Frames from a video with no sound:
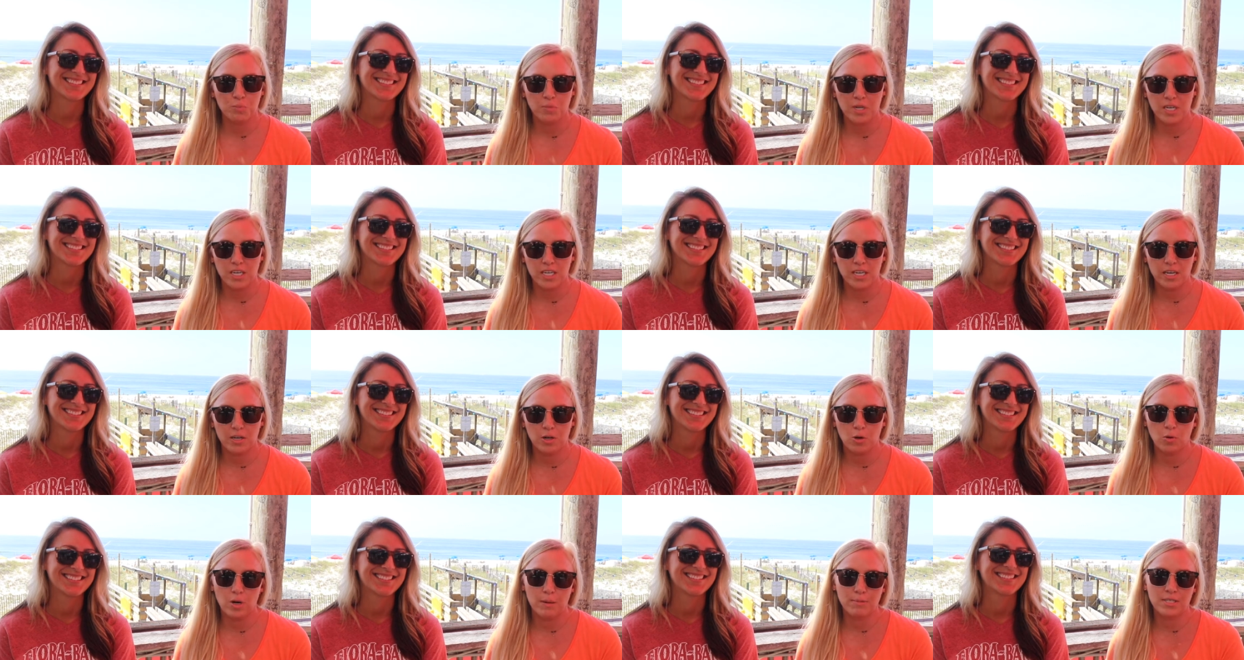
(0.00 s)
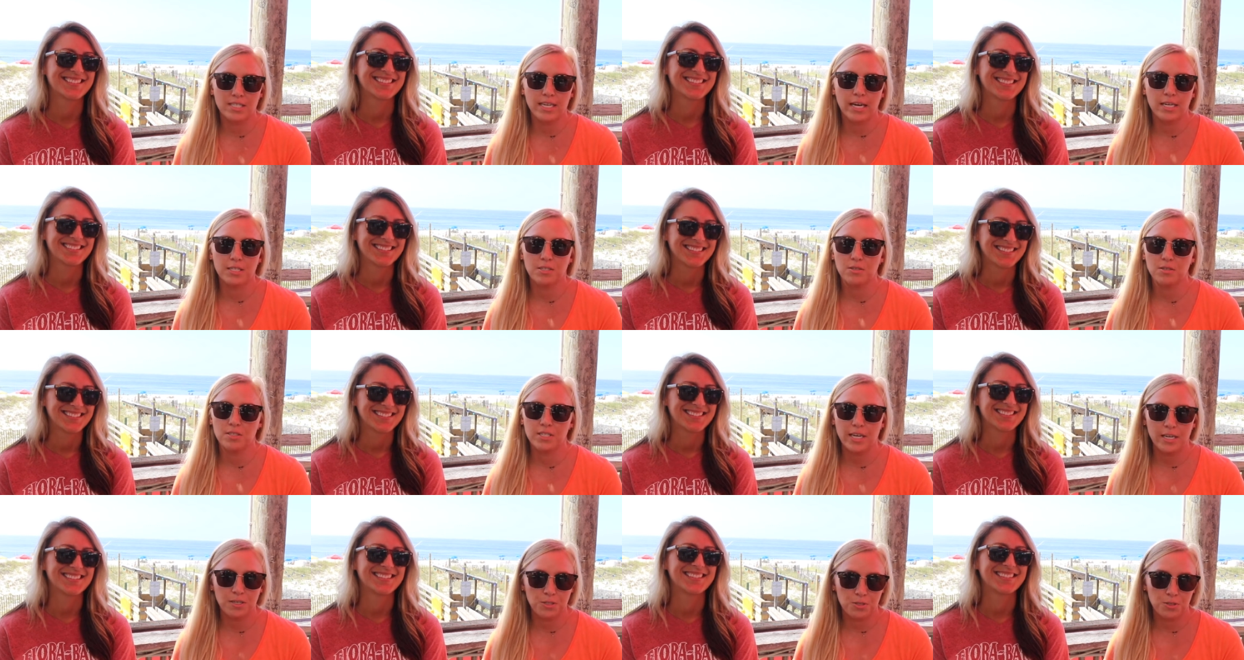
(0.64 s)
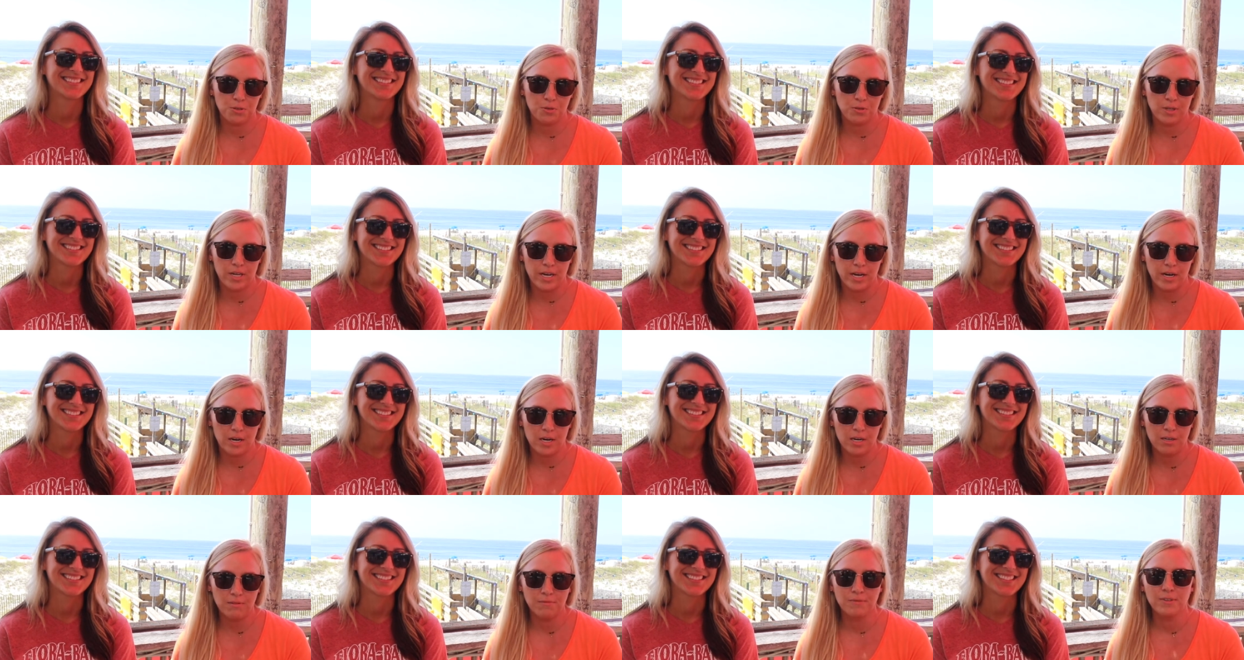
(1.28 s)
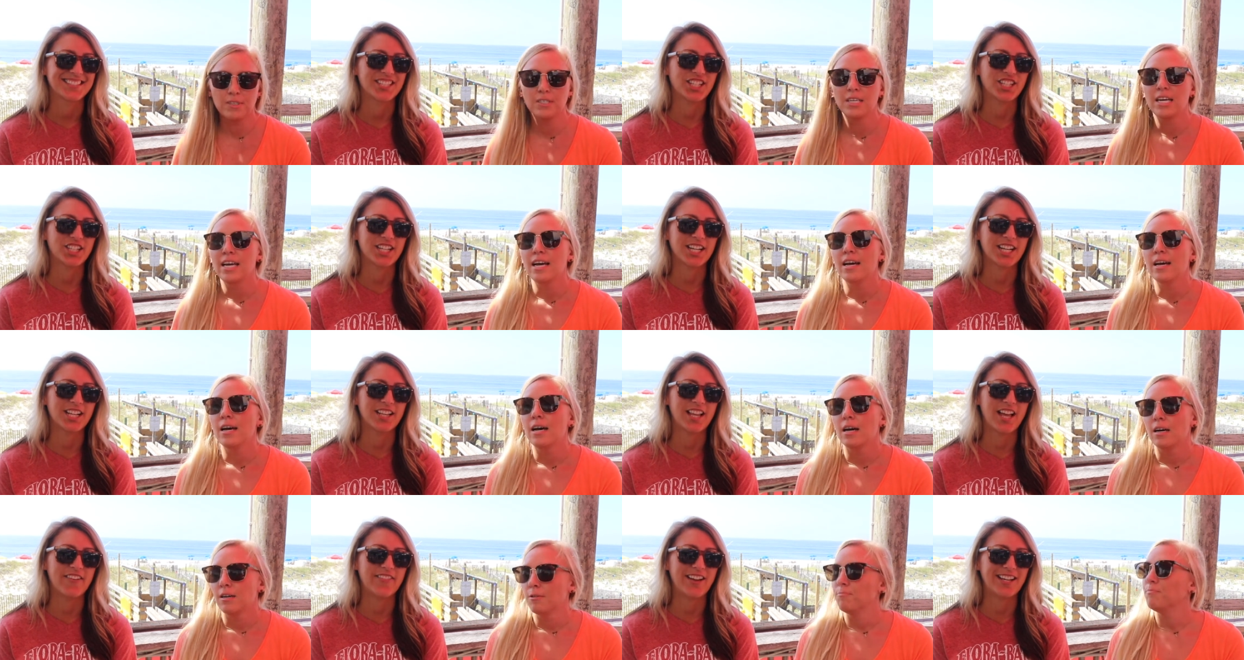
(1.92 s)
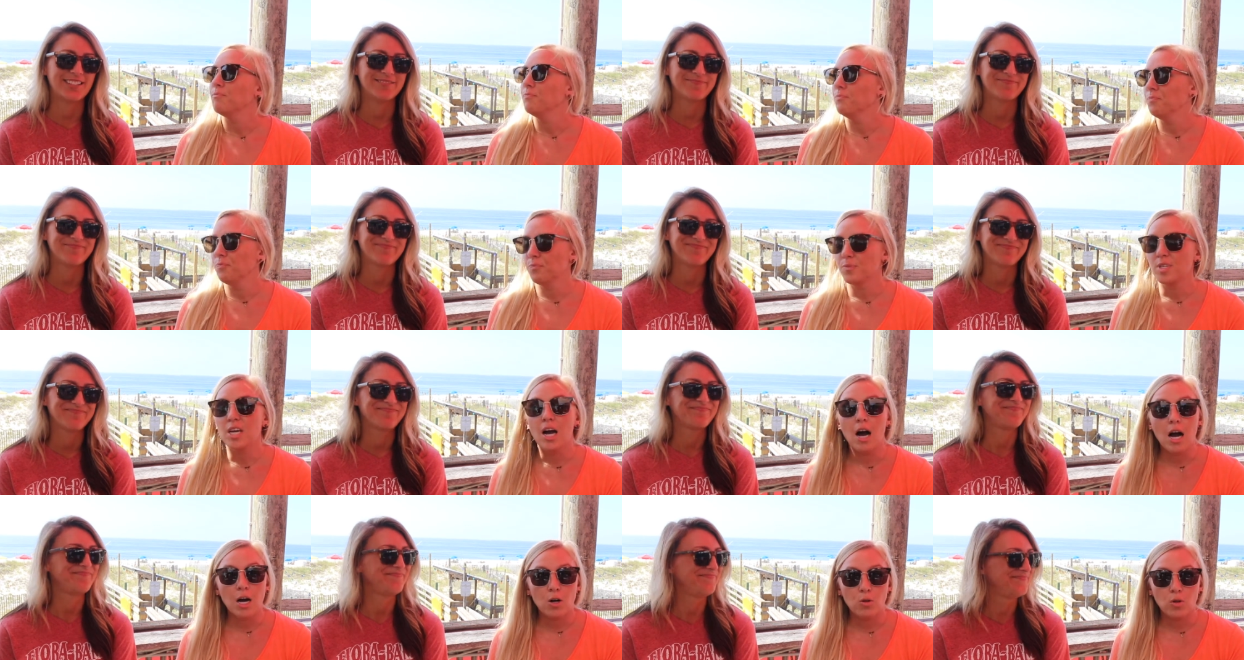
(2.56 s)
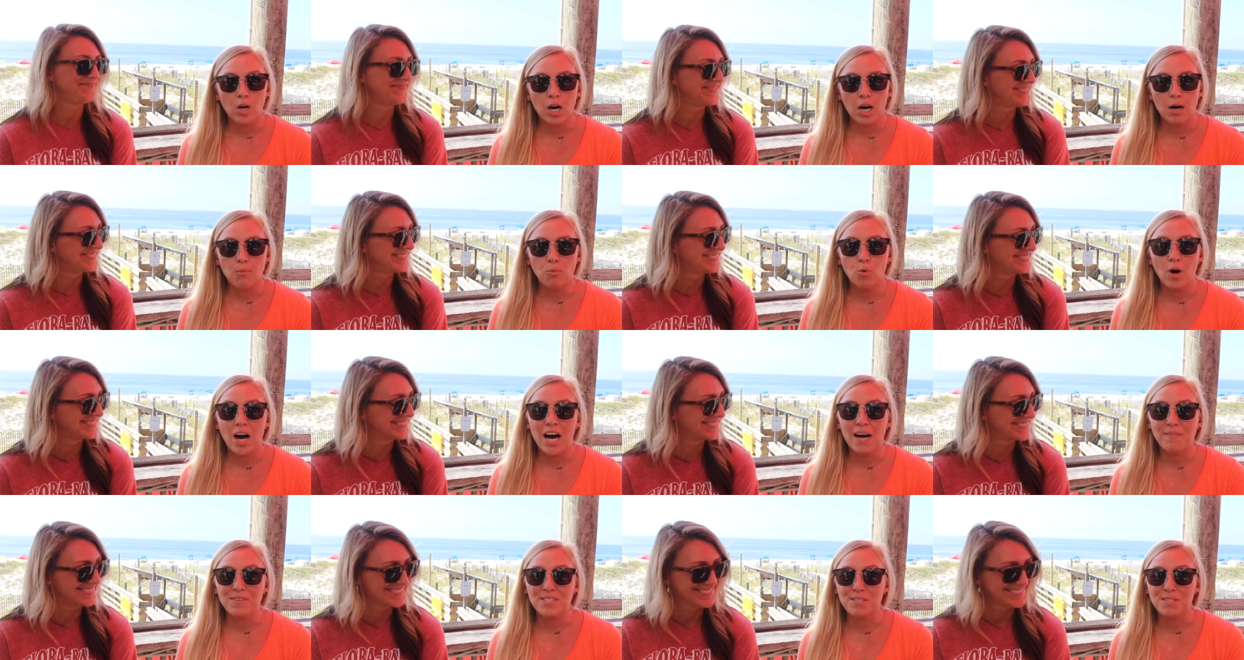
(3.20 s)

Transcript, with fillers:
Speaker 1: media and our website, so stay tuned there. You're going to love it. Mm-hmm. Yacht Club, we'll have